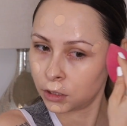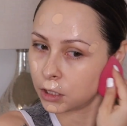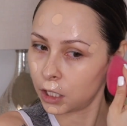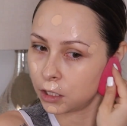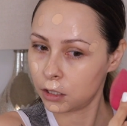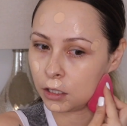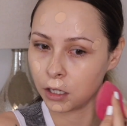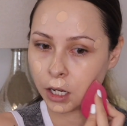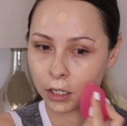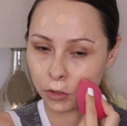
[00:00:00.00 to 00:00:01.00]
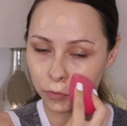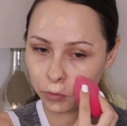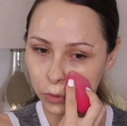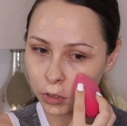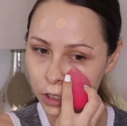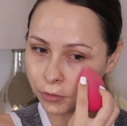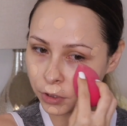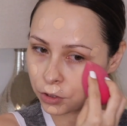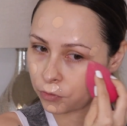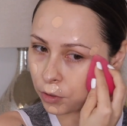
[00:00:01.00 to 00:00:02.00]
It's not like a full
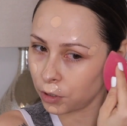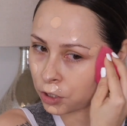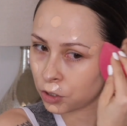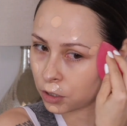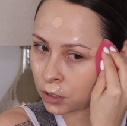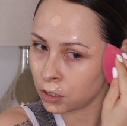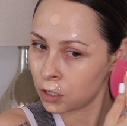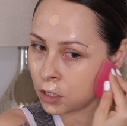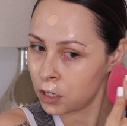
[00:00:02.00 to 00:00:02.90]
coverage foundation,